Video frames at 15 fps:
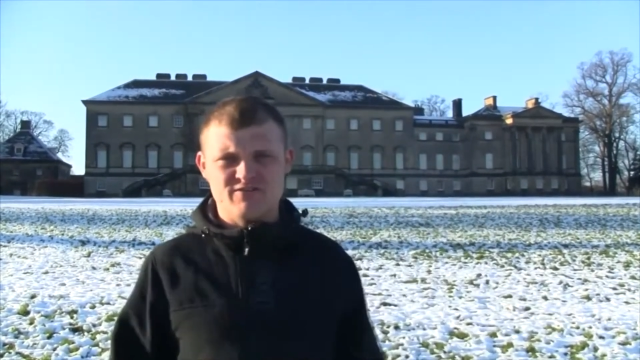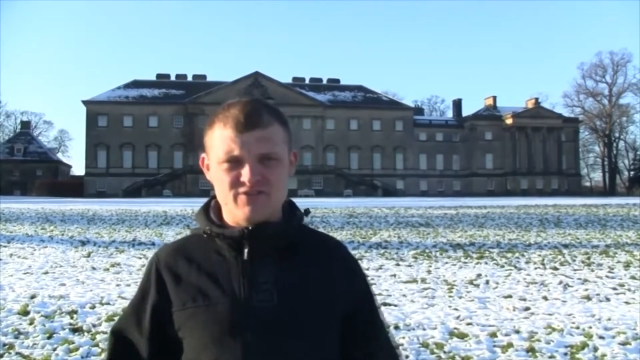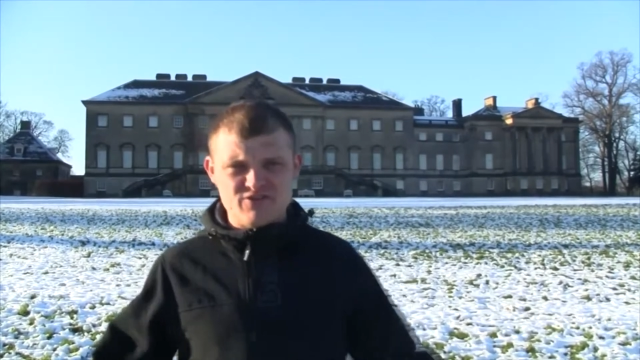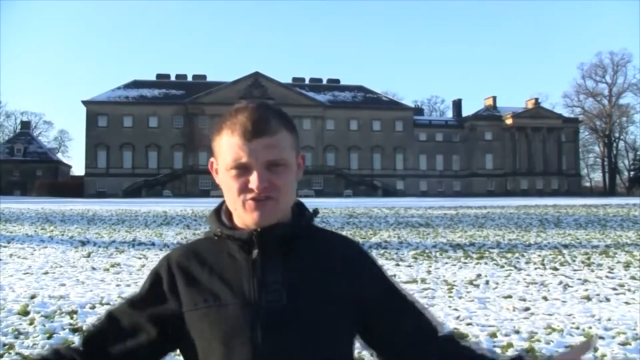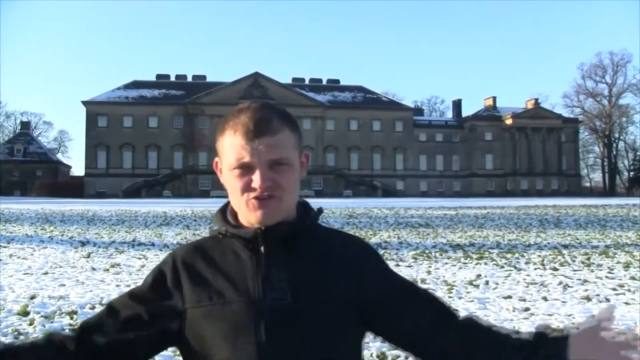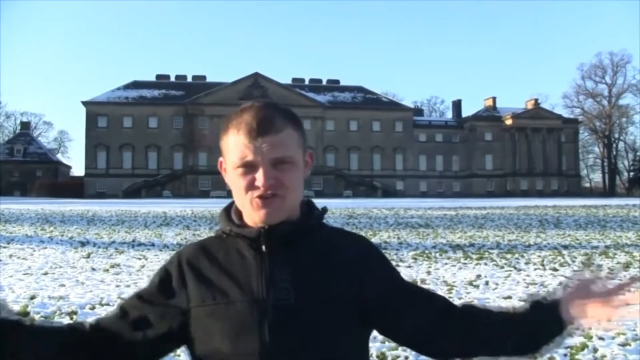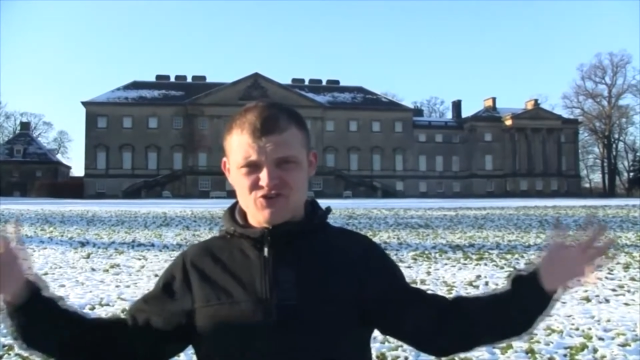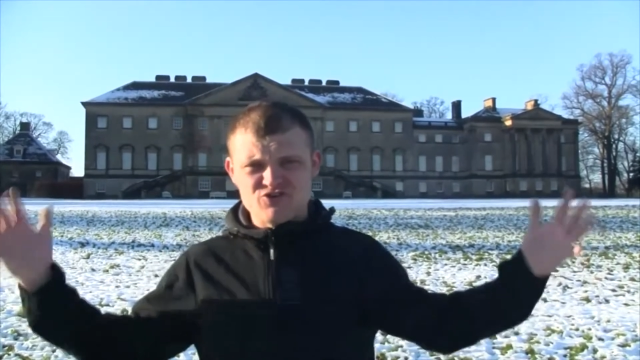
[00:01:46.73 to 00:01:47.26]

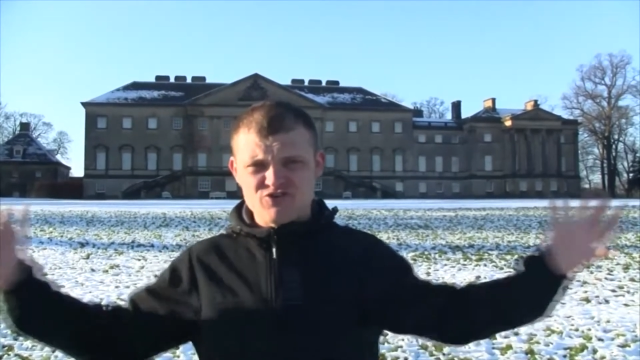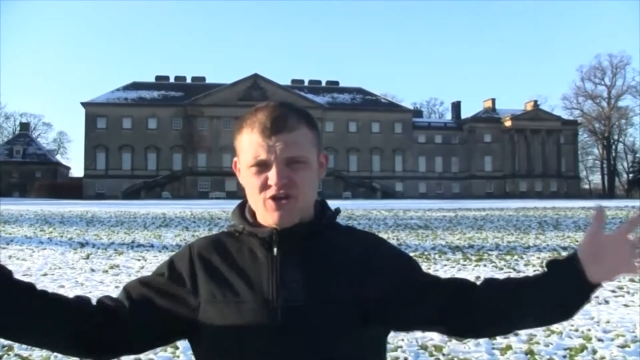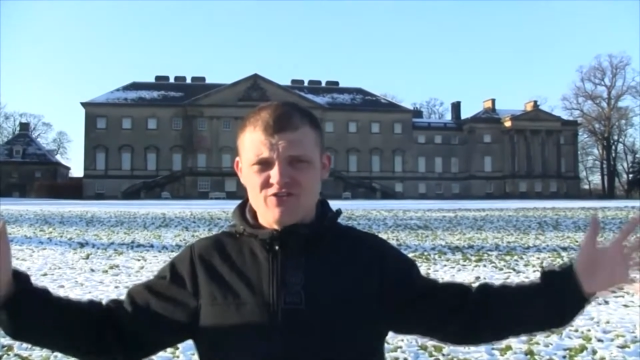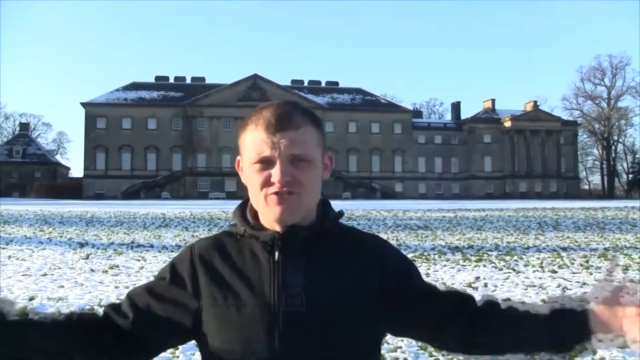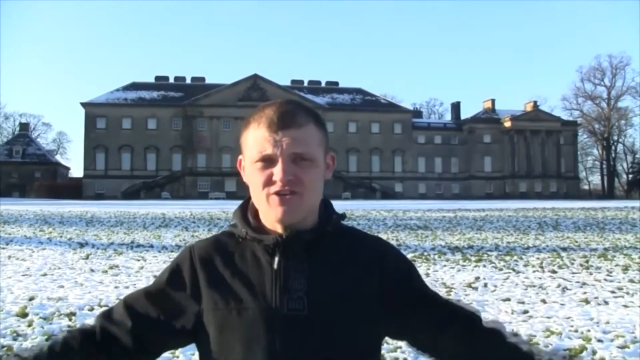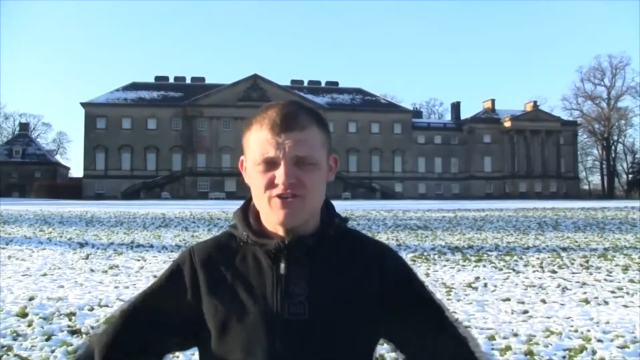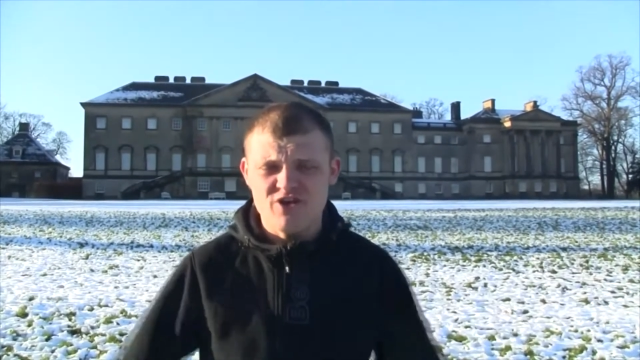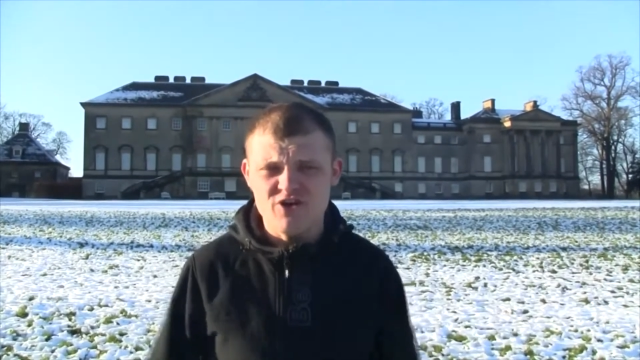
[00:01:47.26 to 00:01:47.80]
that's just
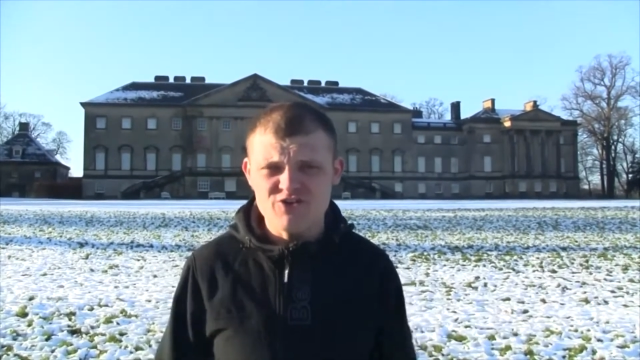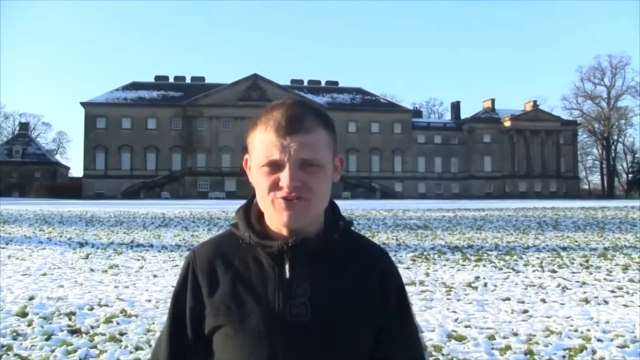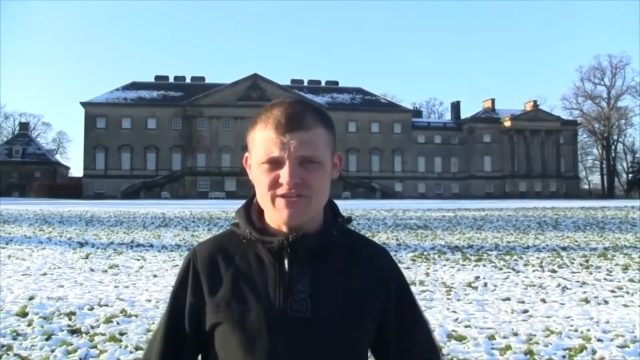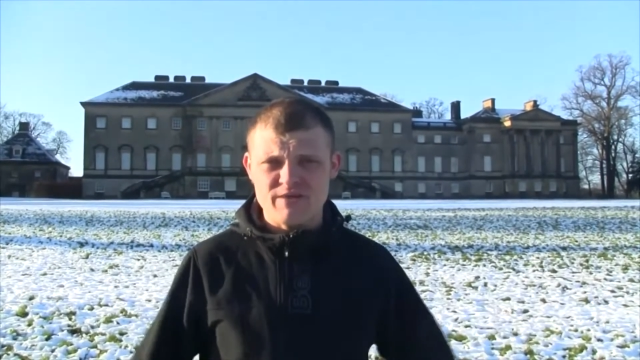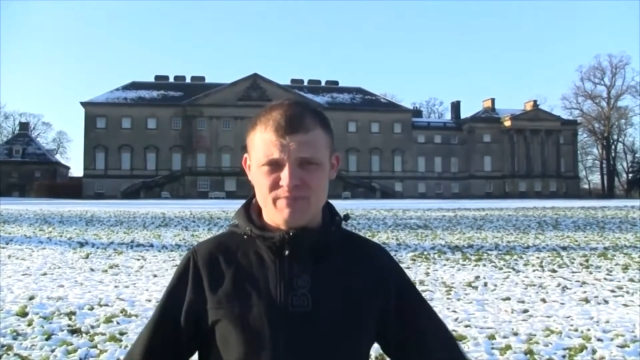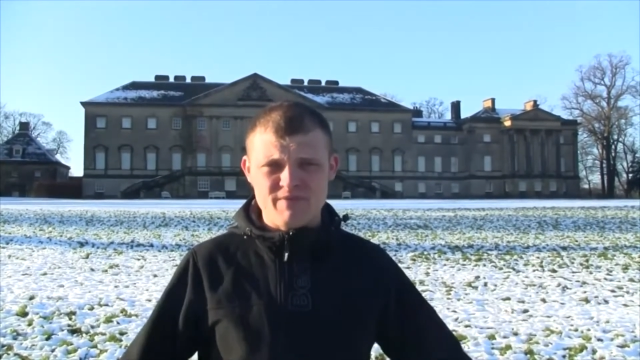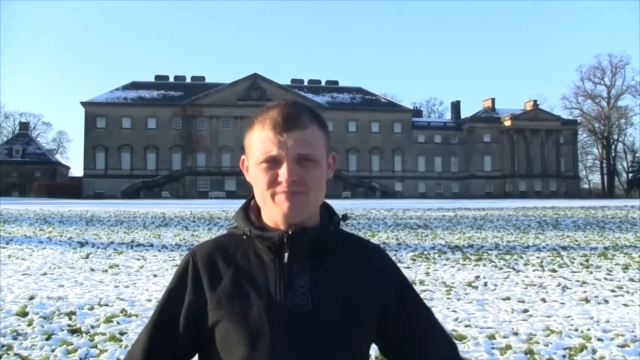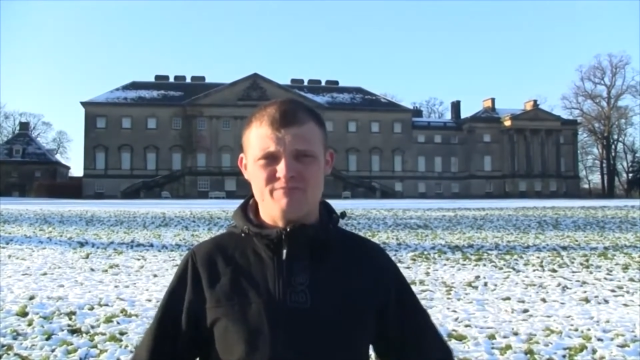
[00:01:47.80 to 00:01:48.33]
on your
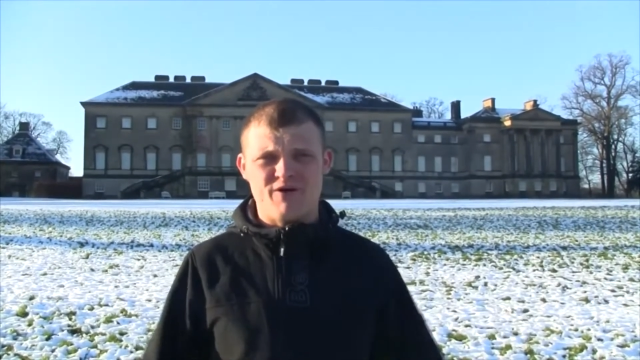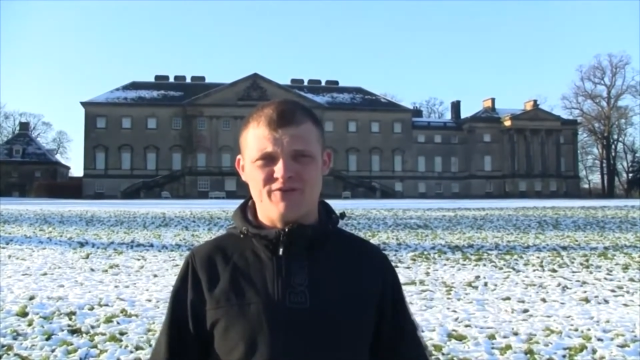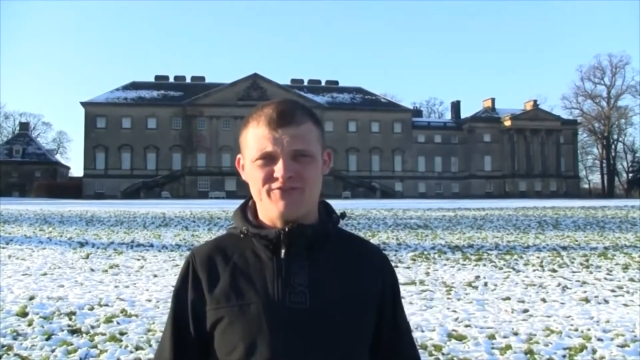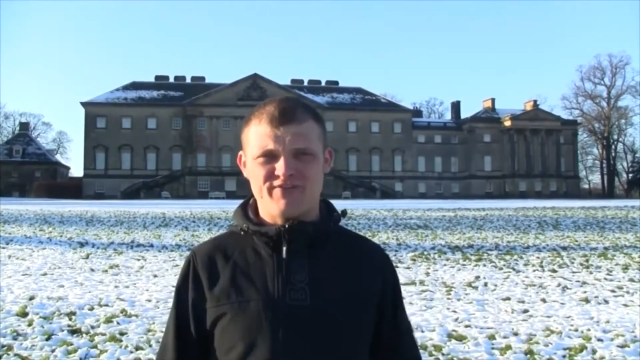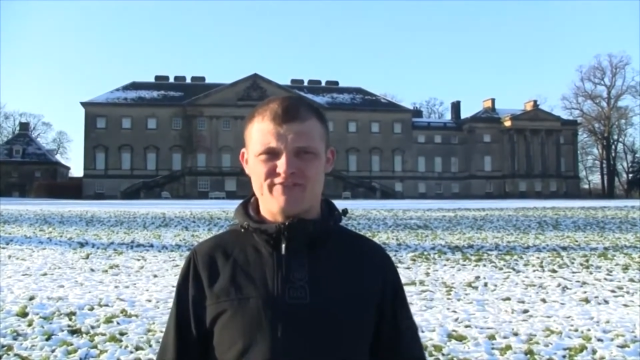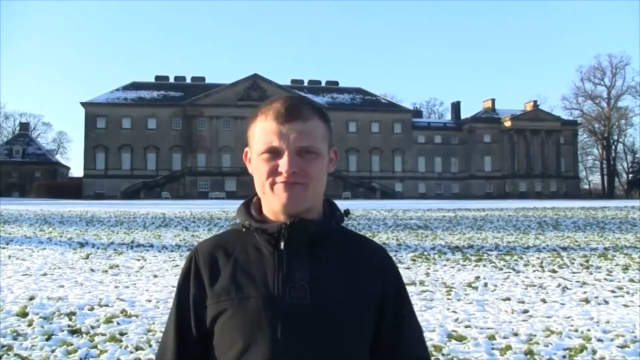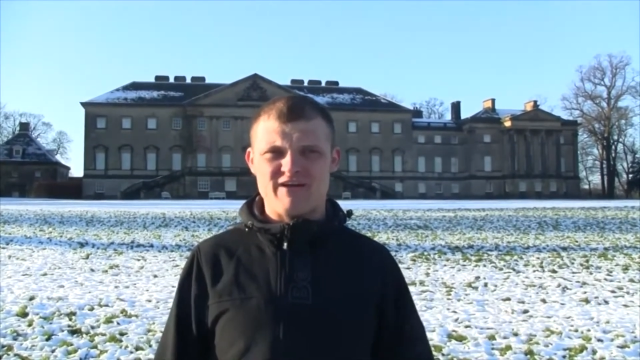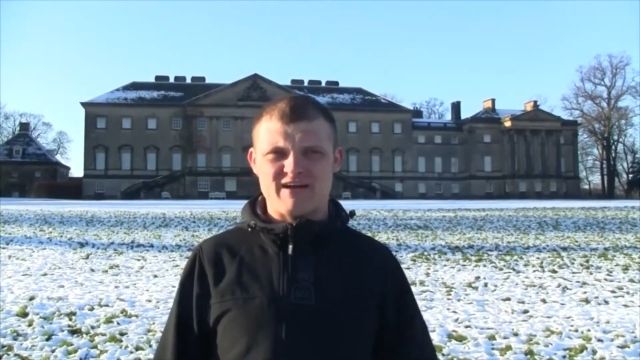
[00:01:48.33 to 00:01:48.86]
doorstep in
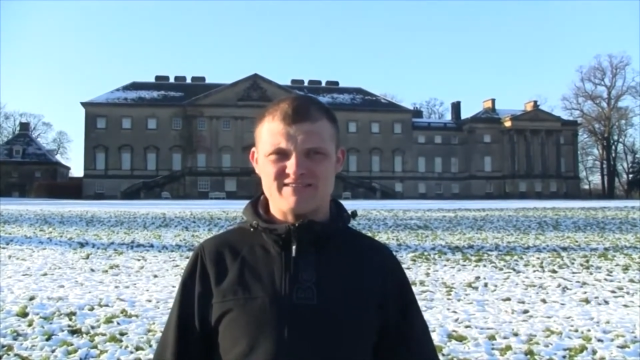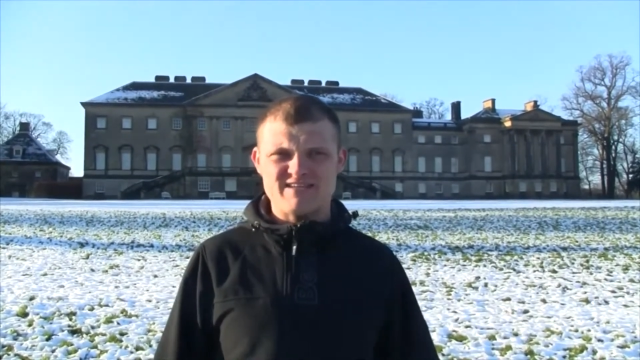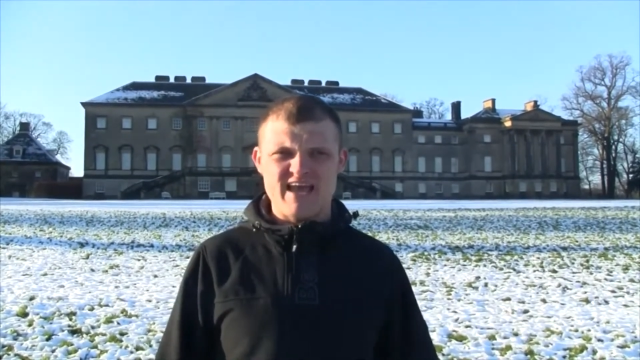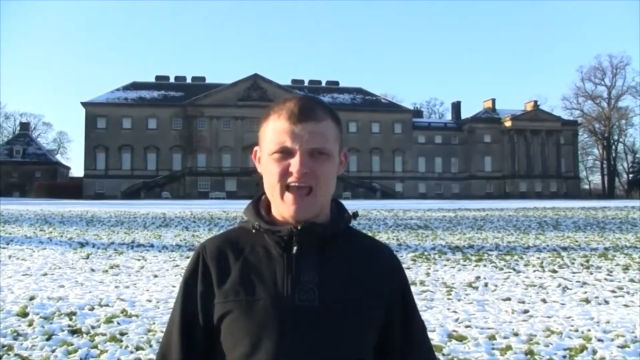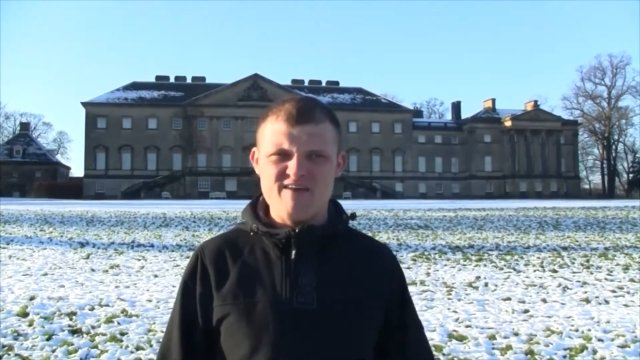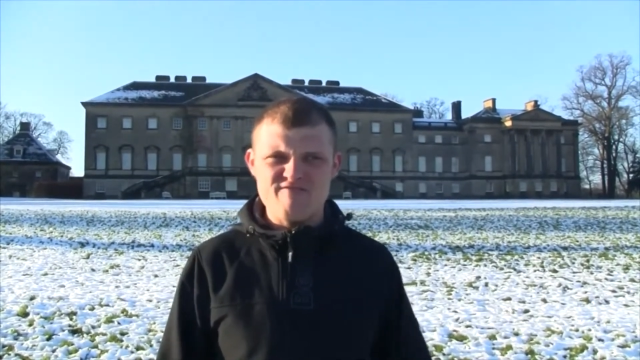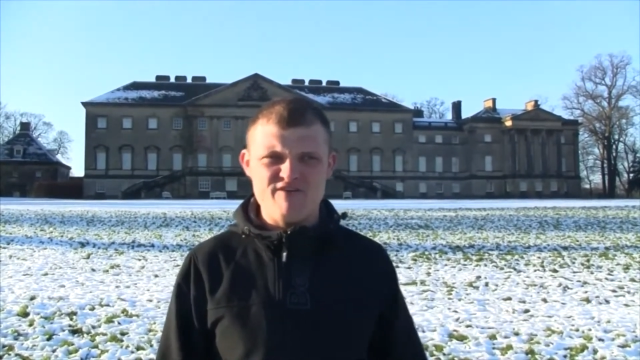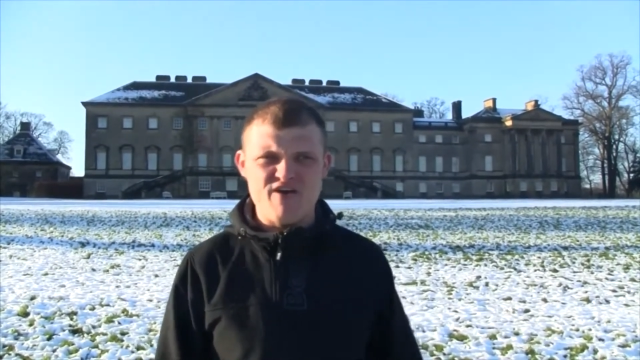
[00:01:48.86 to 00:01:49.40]
Pontefract
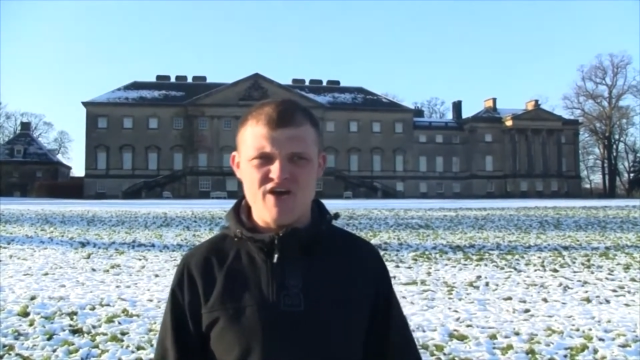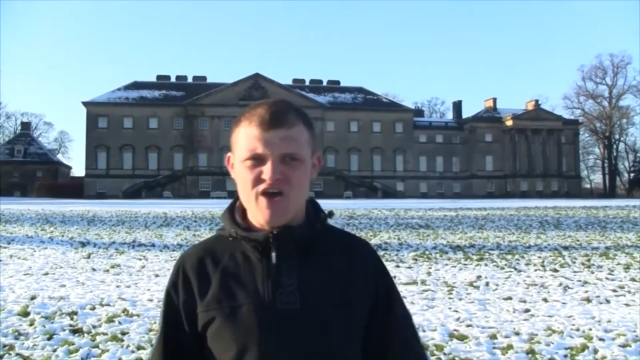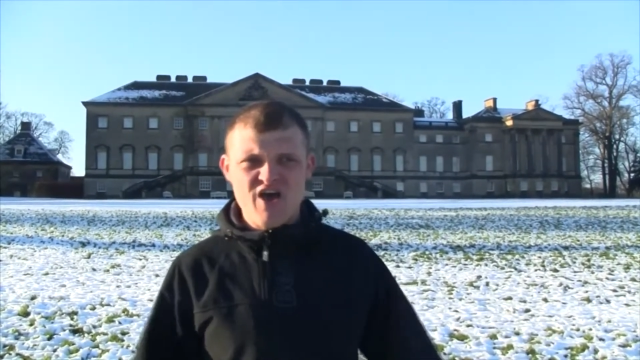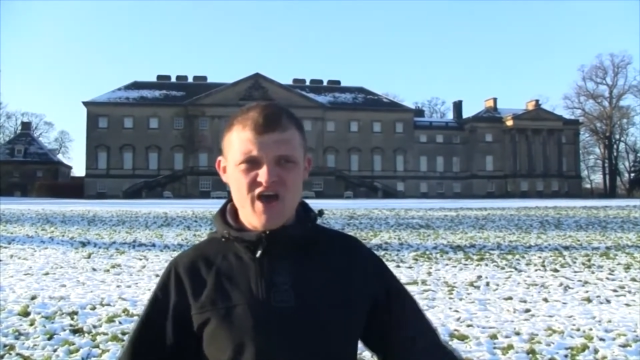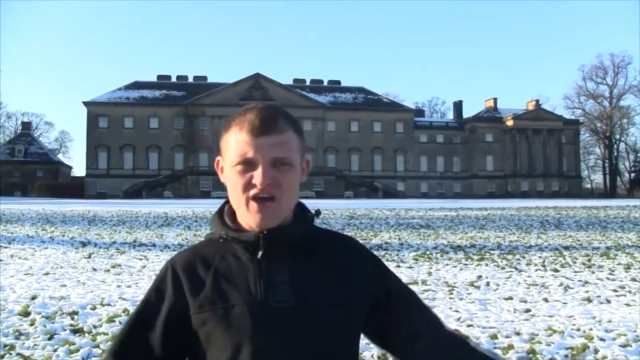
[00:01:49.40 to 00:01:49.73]
area,